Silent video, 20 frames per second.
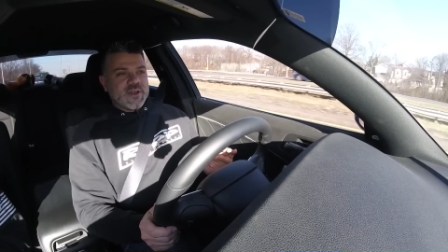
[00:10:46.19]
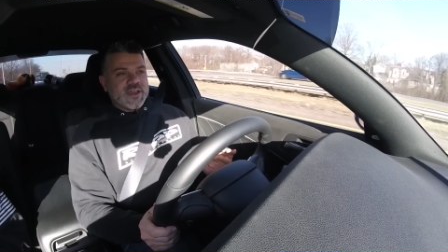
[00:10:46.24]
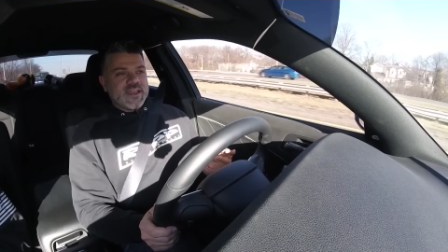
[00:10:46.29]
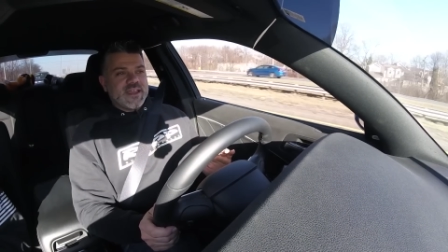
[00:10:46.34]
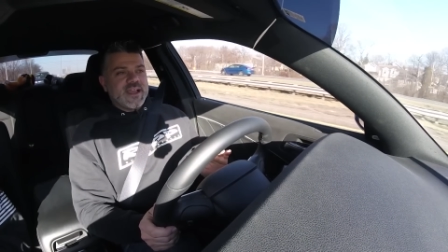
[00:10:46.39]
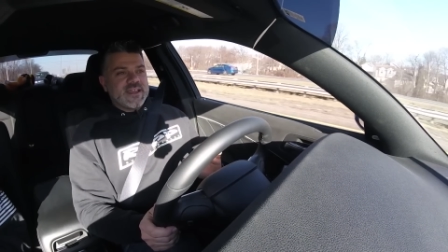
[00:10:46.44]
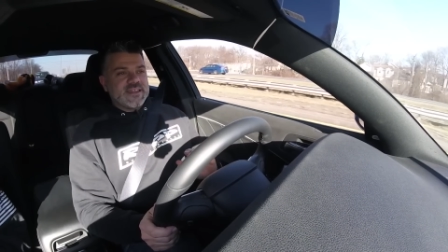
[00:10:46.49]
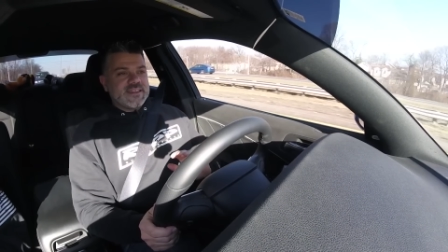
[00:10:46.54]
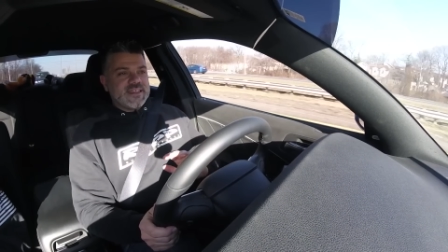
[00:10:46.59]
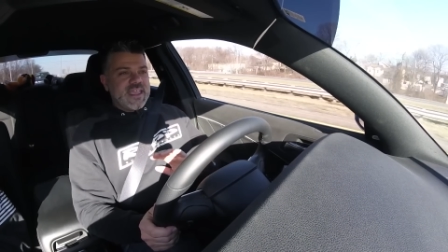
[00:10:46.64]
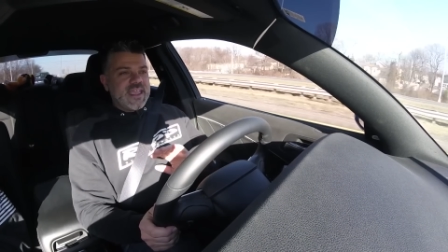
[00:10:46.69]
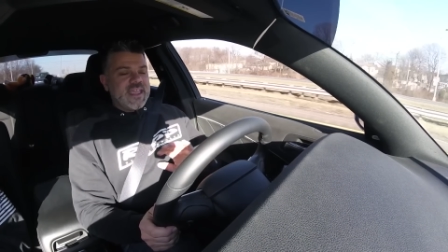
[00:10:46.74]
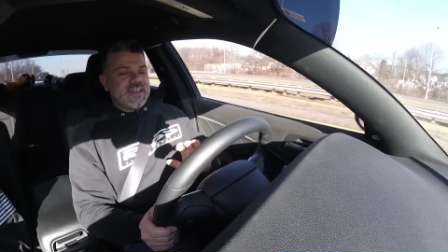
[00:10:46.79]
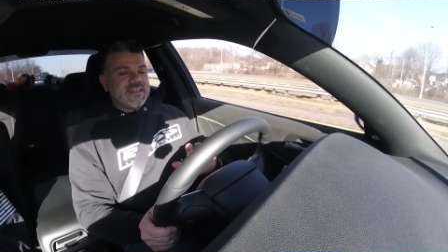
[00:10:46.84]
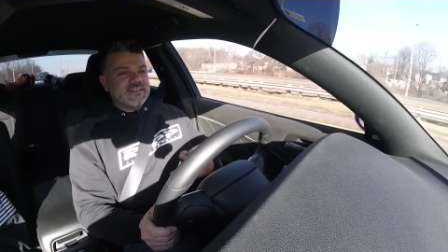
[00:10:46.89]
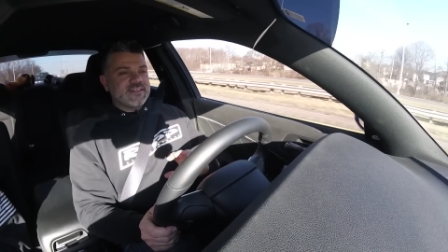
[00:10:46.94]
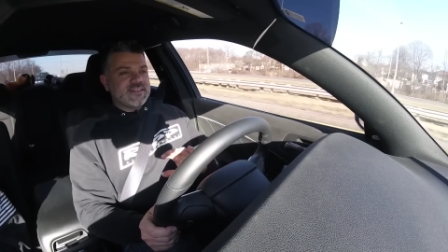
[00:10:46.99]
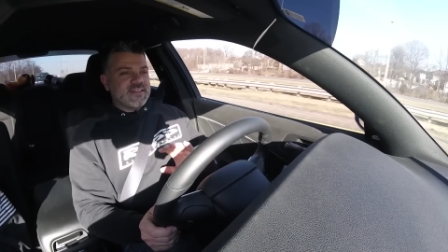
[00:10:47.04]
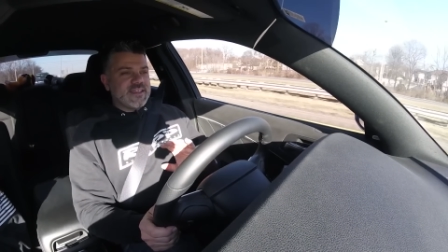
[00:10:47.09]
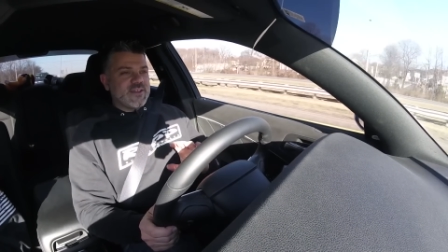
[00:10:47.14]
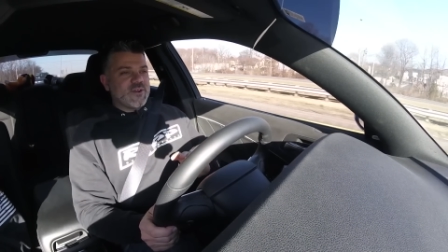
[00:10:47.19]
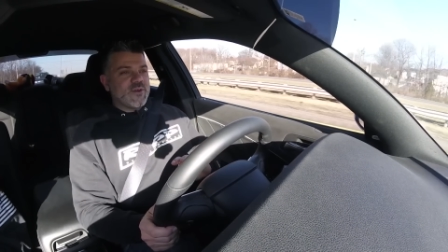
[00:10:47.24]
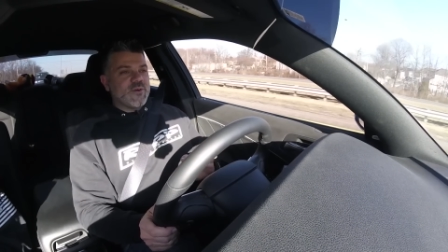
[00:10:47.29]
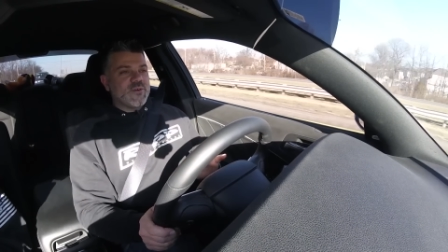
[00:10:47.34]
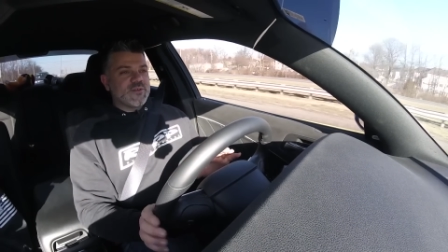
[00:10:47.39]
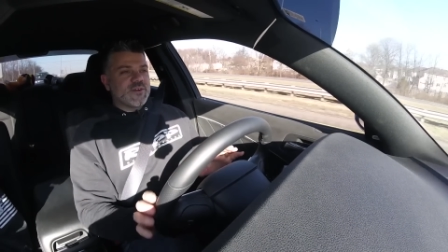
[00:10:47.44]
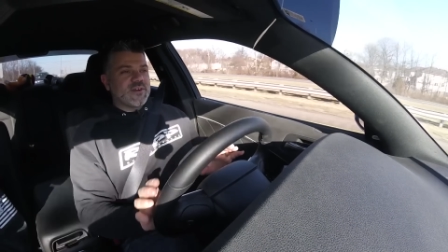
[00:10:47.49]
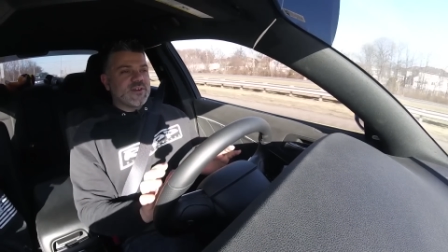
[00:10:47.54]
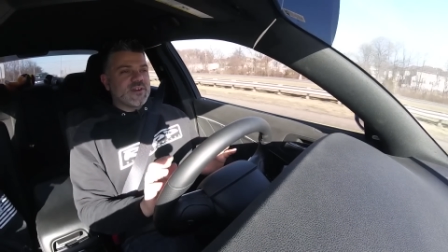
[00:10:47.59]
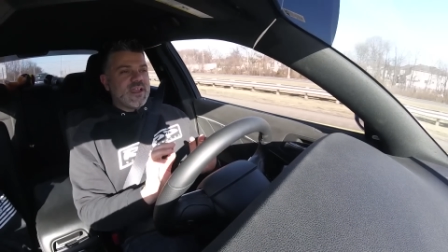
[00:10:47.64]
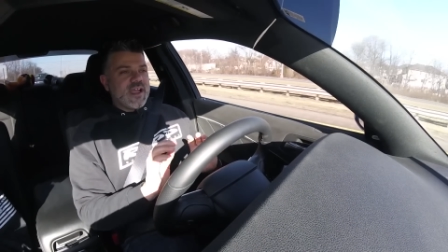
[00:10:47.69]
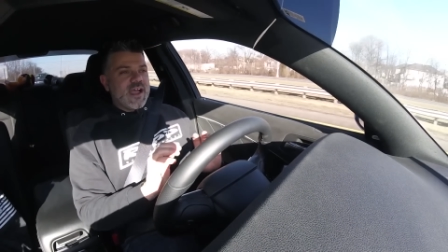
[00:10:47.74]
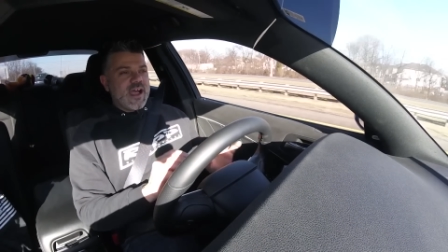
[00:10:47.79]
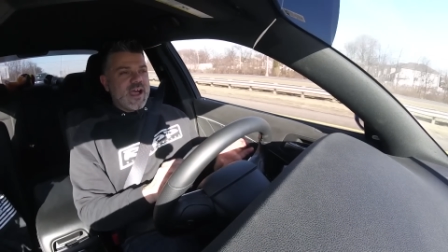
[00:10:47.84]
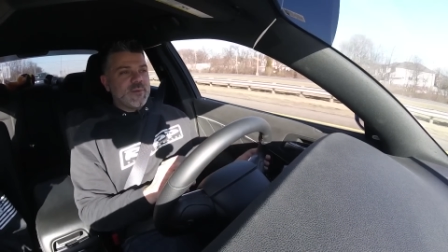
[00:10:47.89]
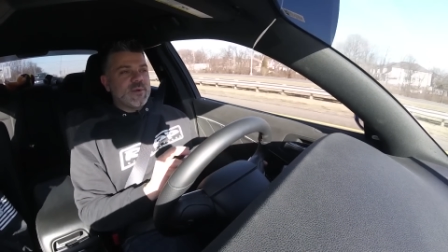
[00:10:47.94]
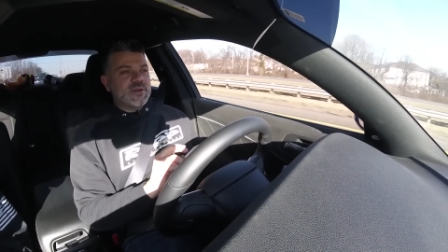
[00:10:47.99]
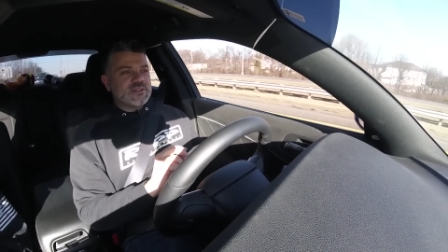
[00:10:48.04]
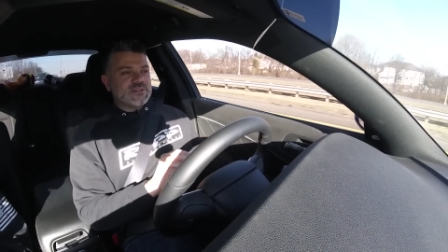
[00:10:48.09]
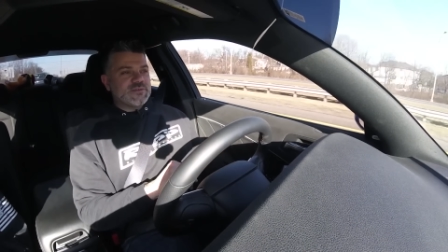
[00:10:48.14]
I can't get over how
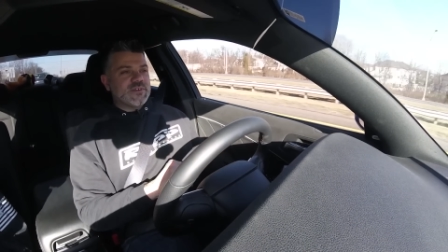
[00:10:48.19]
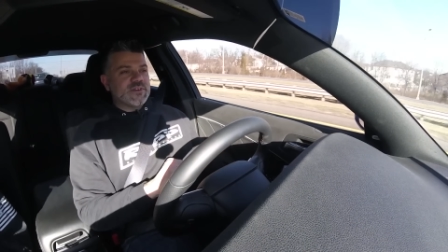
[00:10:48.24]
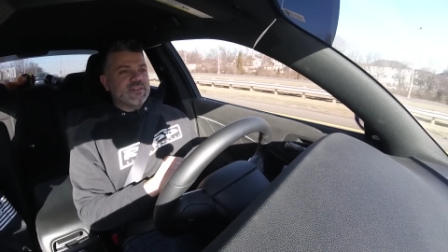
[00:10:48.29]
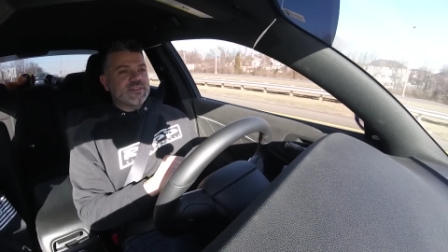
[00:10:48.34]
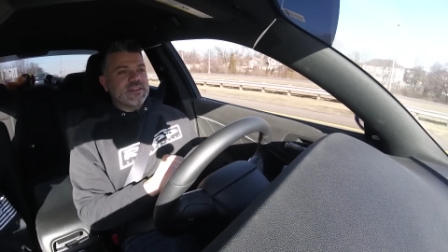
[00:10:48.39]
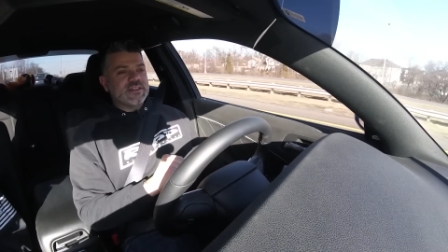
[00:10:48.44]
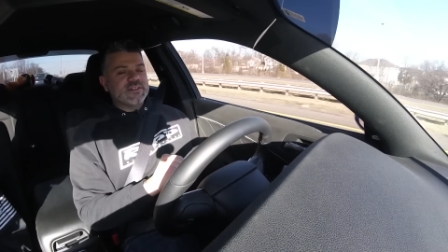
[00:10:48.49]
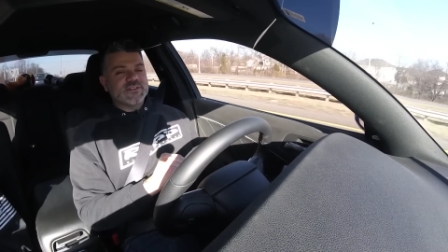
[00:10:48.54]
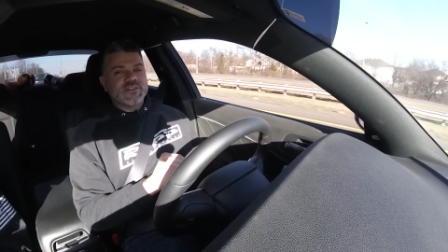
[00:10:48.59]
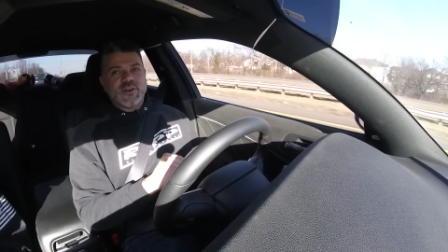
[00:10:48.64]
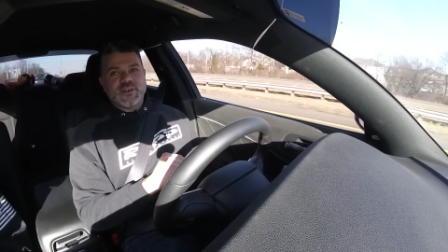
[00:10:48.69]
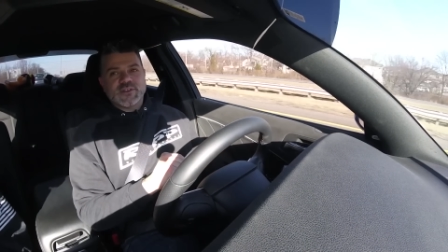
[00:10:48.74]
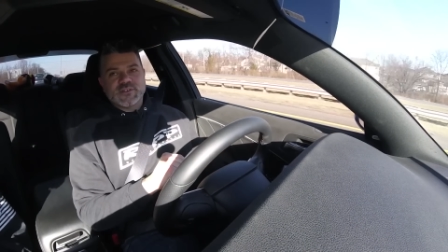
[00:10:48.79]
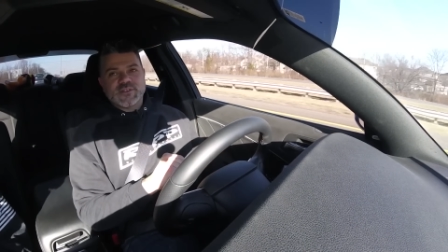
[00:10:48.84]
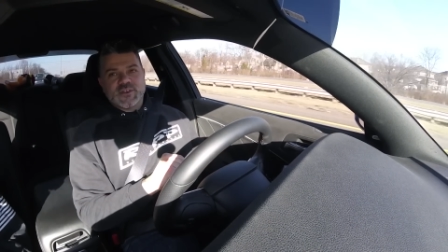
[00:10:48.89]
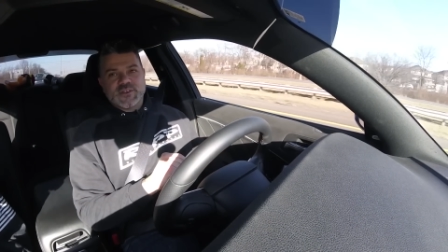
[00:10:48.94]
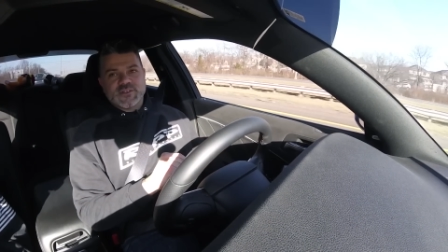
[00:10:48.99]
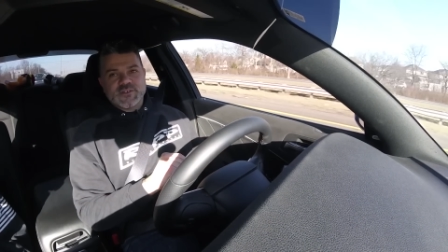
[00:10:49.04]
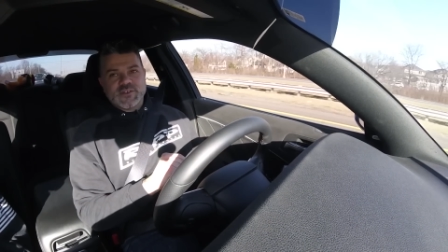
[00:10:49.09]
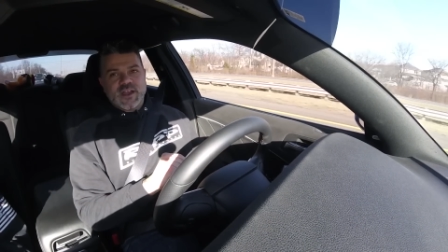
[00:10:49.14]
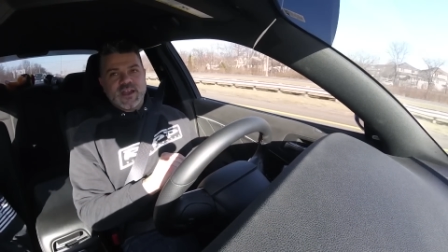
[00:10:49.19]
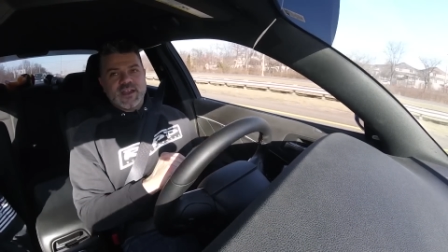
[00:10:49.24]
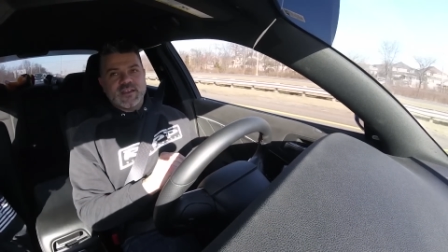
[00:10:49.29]
much fun these cars are to drive.